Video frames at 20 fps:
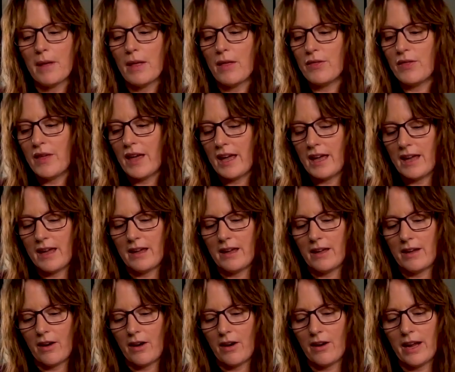
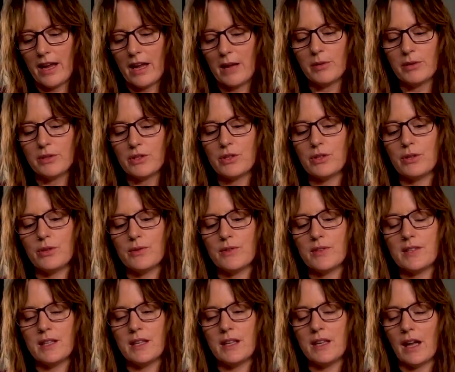they are able to
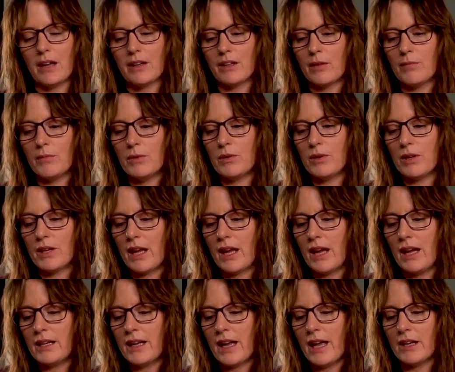see and
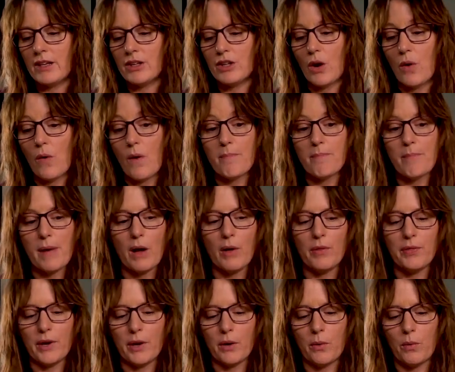communicate and go
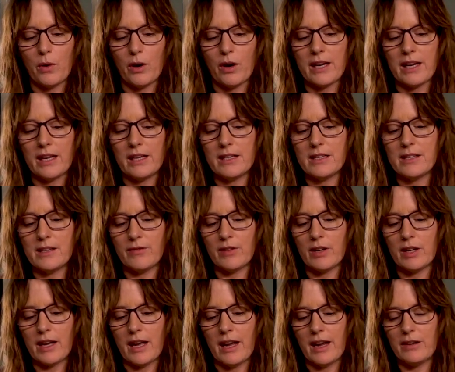about their work in a
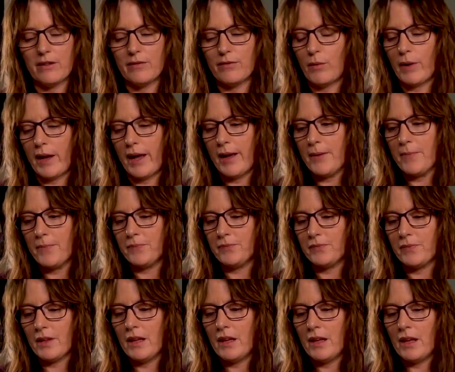different kind of way.
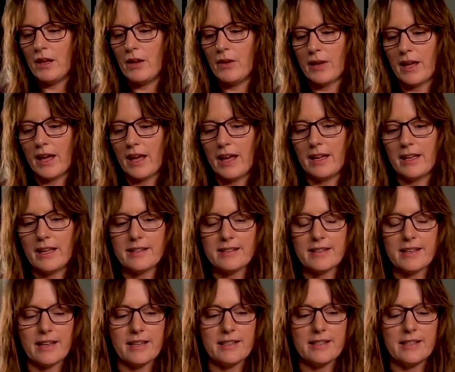Okay,
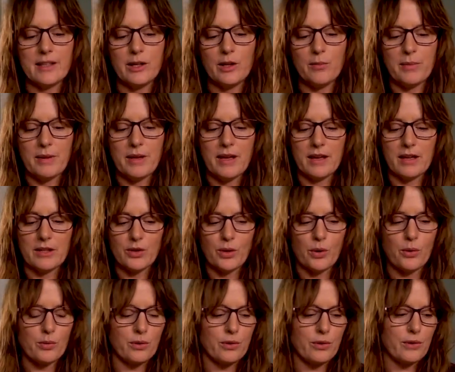it's like I see you being a
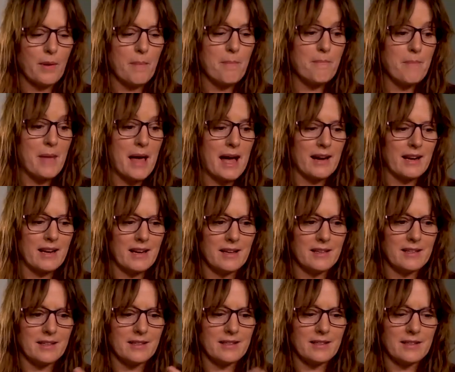total
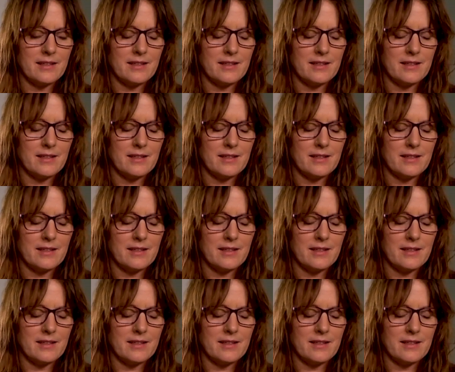magnet.